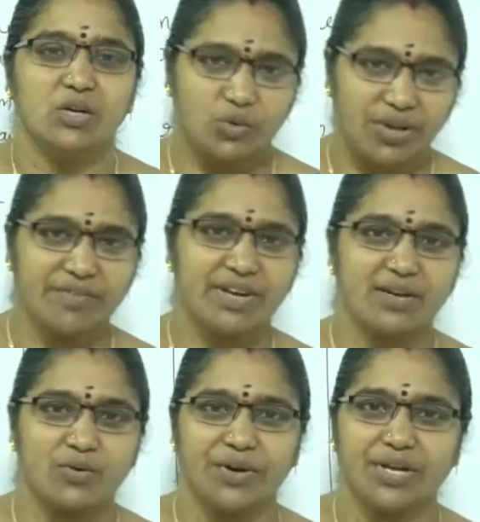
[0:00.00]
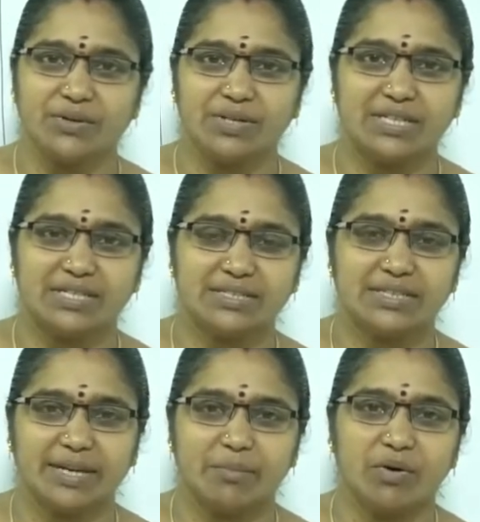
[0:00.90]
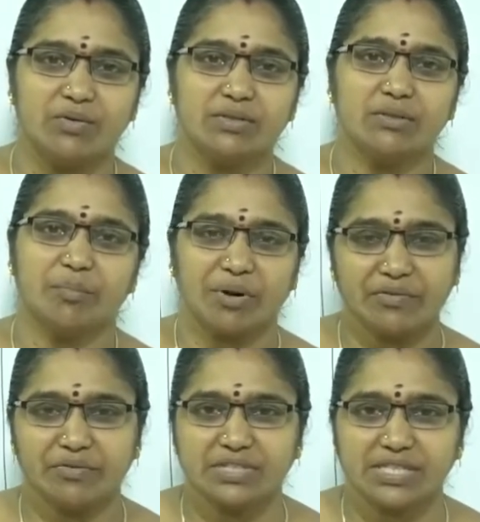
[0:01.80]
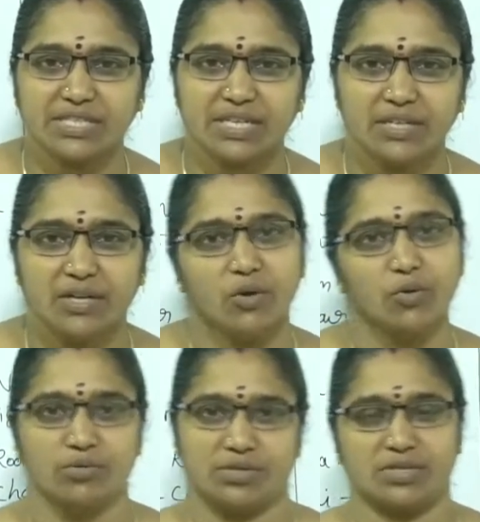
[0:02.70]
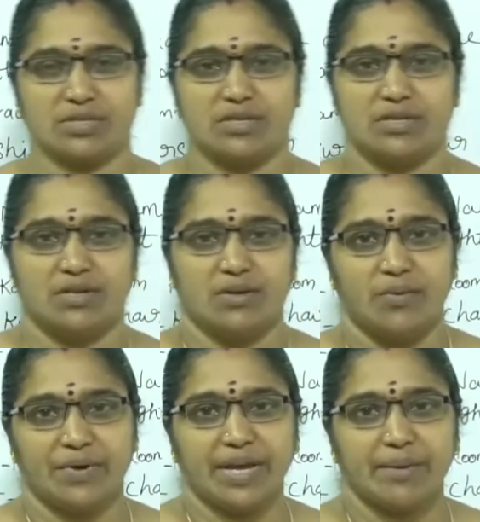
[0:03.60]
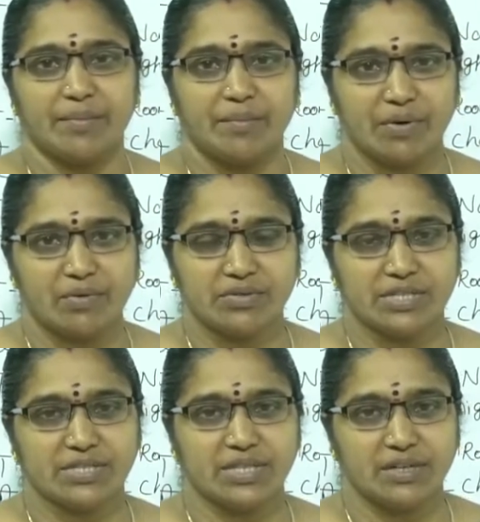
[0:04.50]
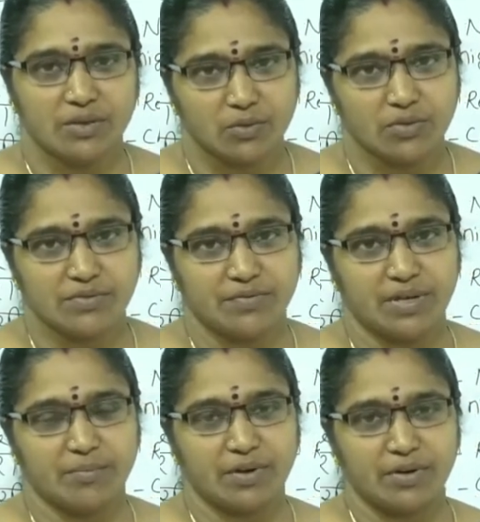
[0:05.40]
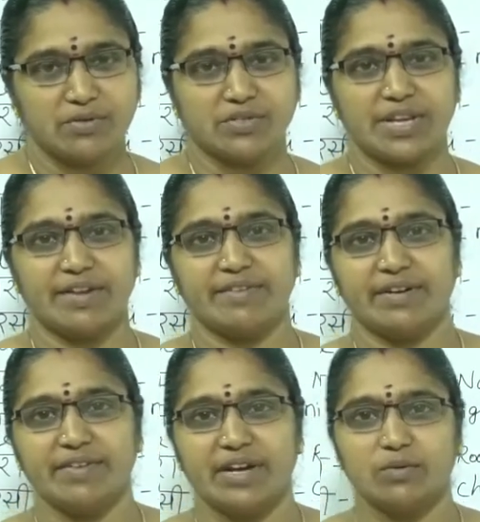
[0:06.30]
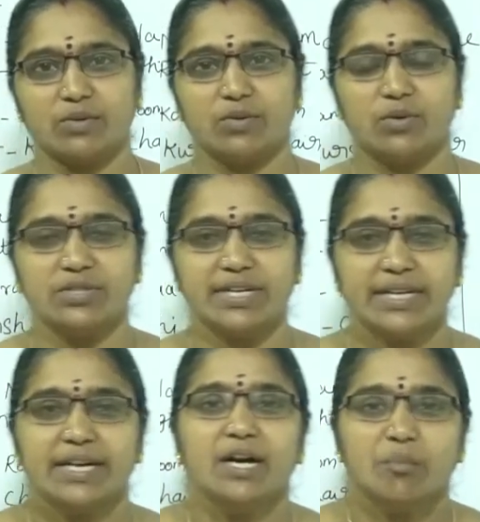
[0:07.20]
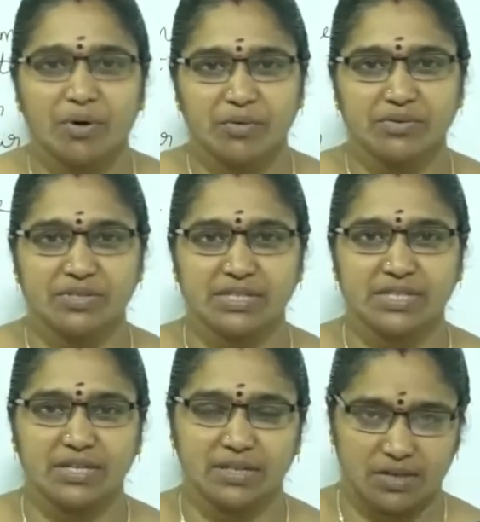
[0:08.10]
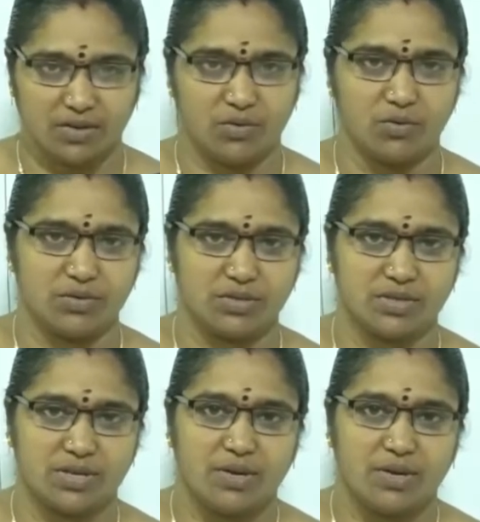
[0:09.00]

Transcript: Today we are going to learn about pronunciation rules. Okay, pronunciation rules. For pronouncing a word, we have to know the pronunciation rules.